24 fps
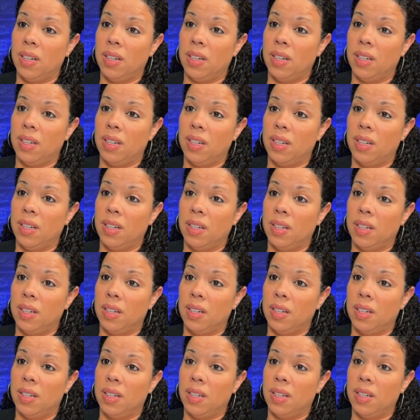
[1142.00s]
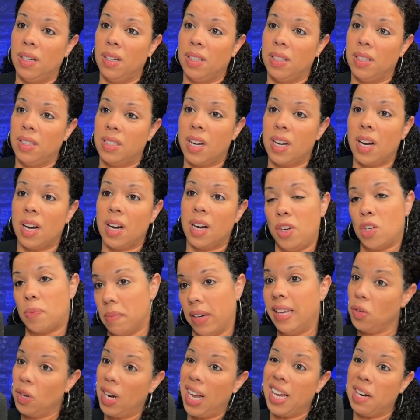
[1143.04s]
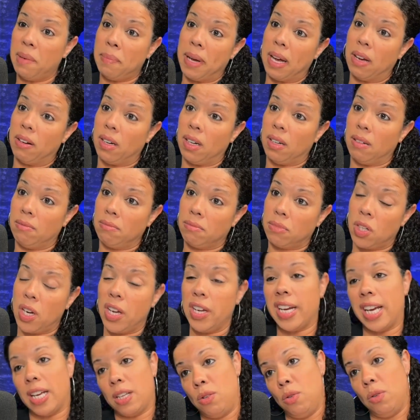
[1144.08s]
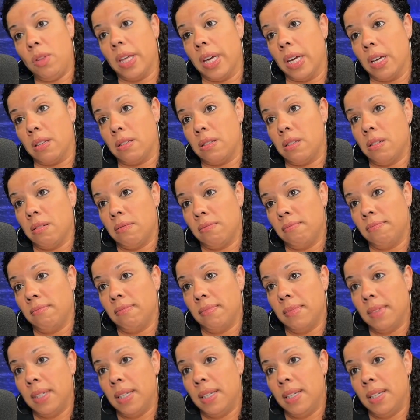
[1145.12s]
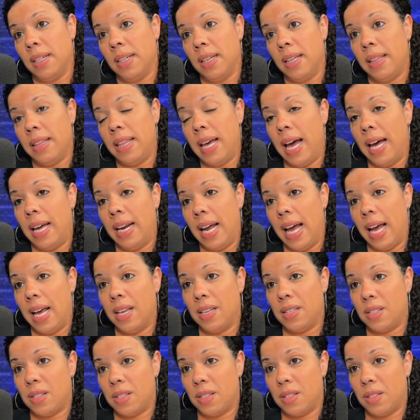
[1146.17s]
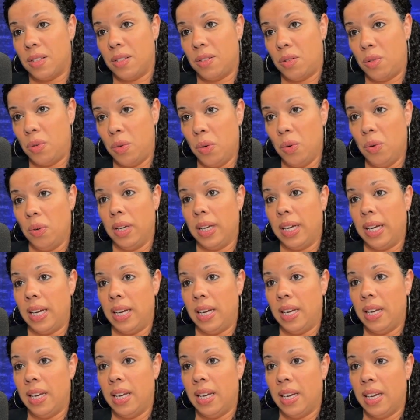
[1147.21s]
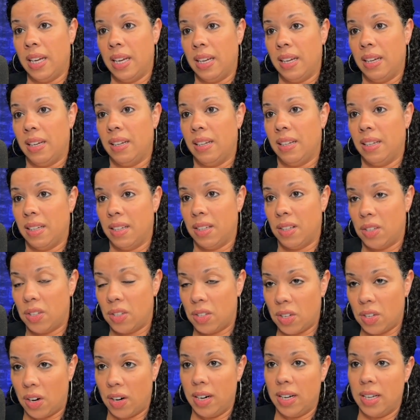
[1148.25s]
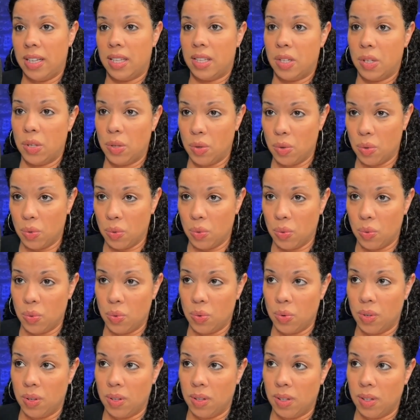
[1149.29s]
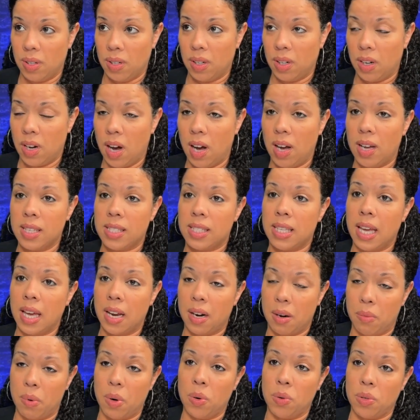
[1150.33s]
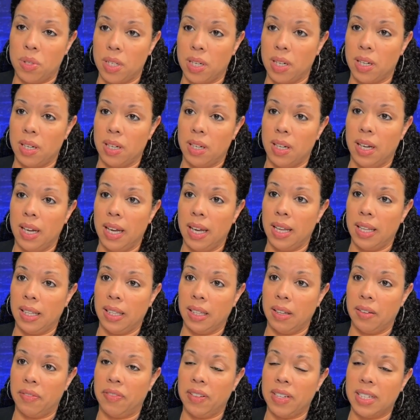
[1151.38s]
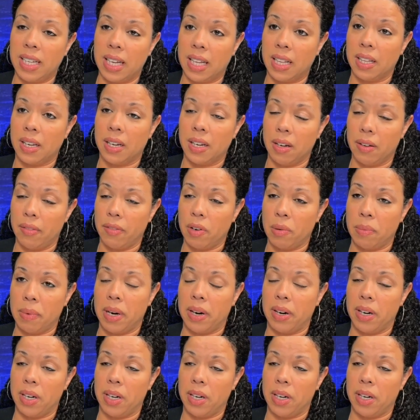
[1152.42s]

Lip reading: talking to your spouse about it, and then you lied about it. So now you got two things that has truly started to cause that erosion in the fidelity of your marriage.